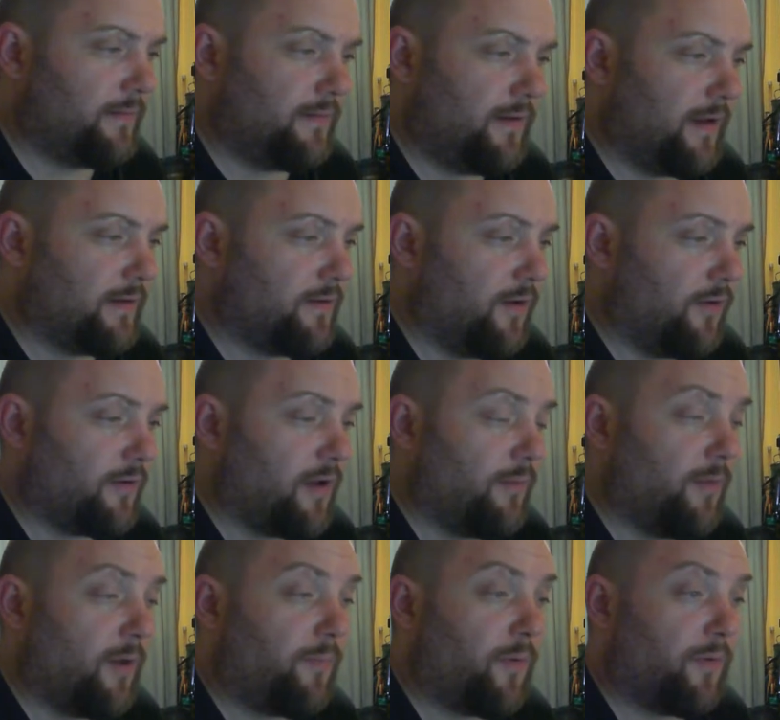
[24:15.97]
It's not
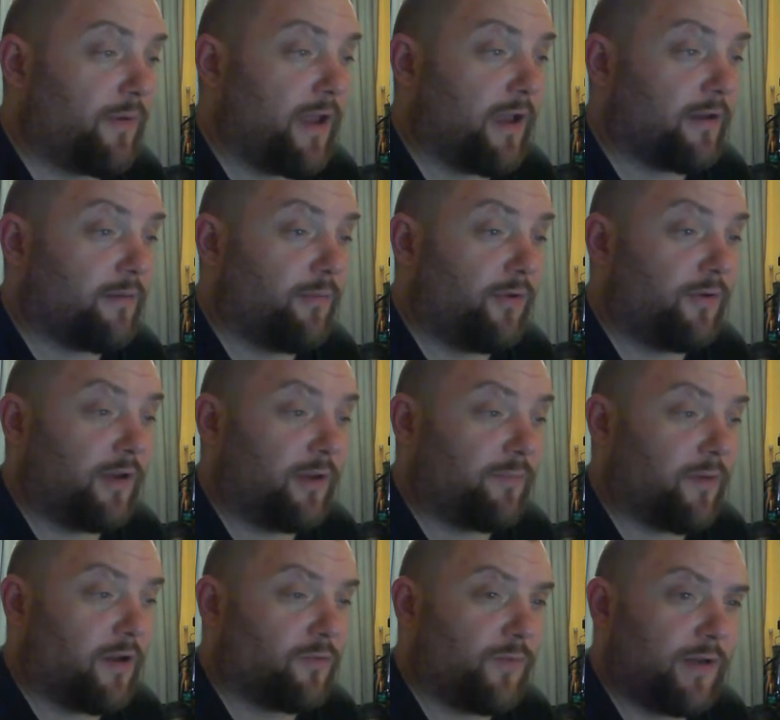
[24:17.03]
come up on that community
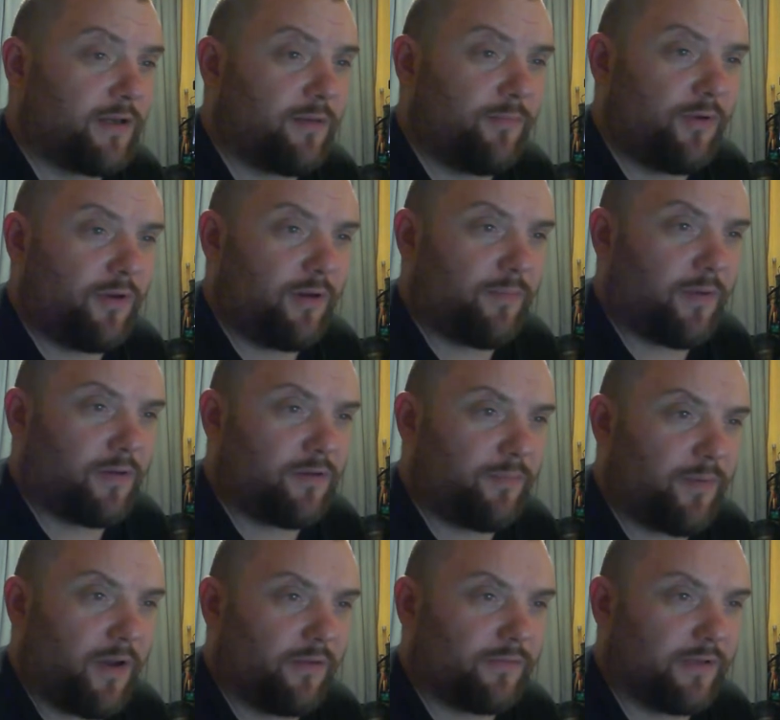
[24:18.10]
post. Which community post are you
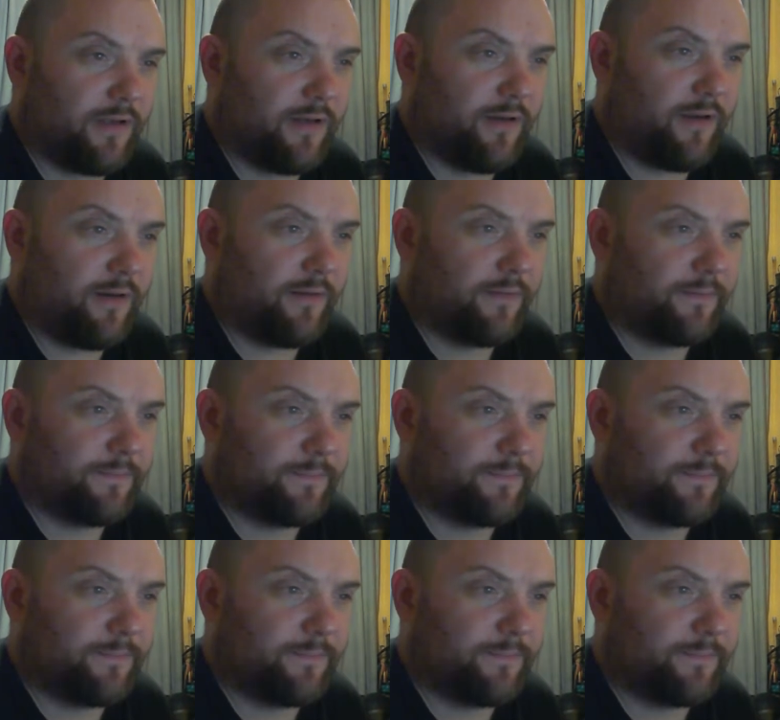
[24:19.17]
posting it on?